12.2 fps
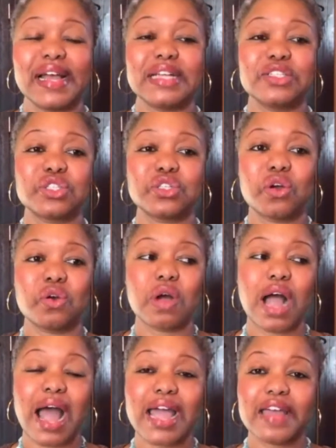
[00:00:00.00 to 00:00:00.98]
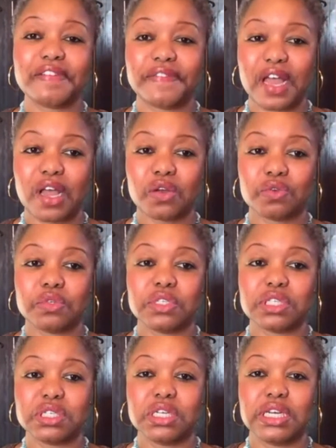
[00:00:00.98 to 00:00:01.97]
And so I have
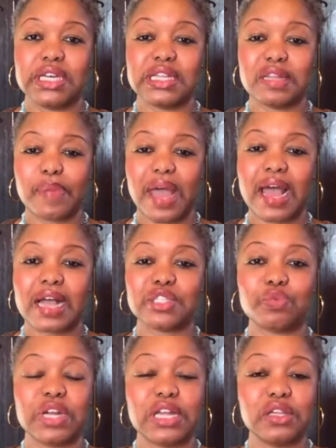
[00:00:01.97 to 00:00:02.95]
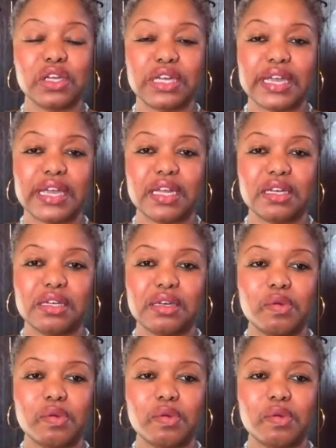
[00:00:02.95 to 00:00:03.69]
found in the past, when I look at,